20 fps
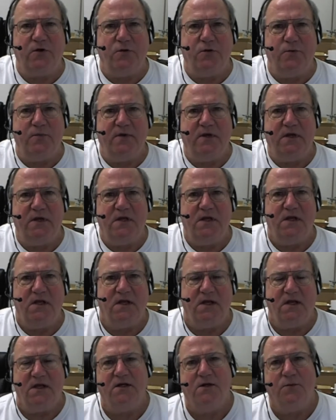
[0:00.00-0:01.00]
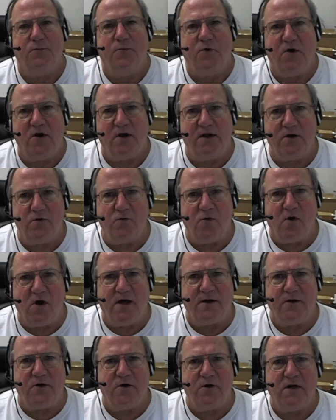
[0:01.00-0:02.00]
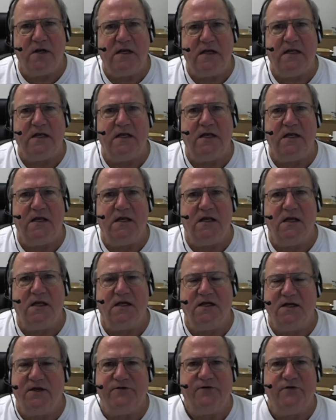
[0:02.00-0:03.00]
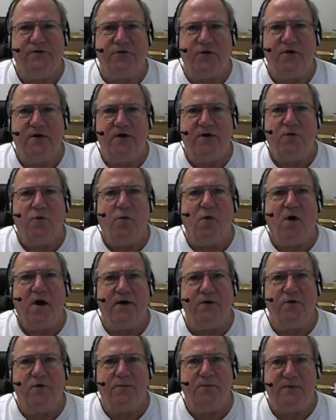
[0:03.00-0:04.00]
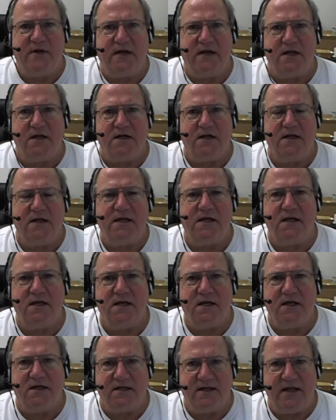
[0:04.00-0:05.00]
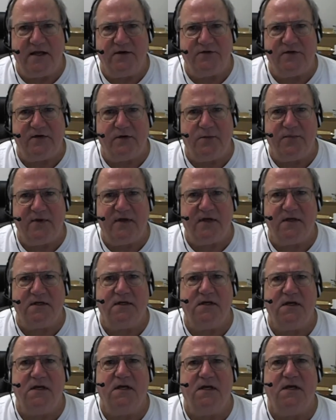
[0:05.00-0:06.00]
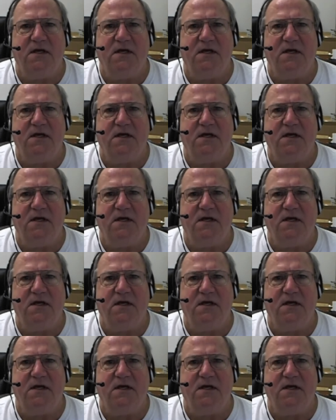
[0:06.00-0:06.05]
cube into boiling water, it doesn't turn into water immediately. It takes it a bit.